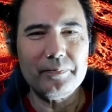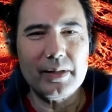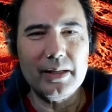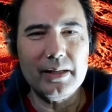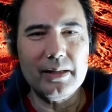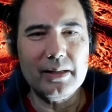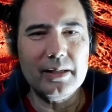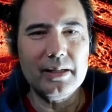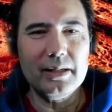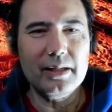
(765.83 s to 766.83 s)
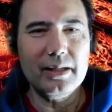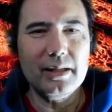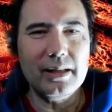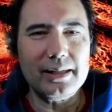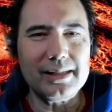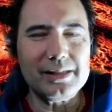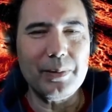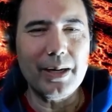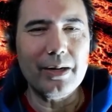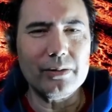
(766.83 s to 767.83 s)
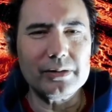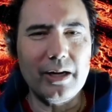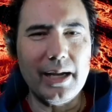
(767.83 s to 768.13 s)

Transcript: And, like, these barrels are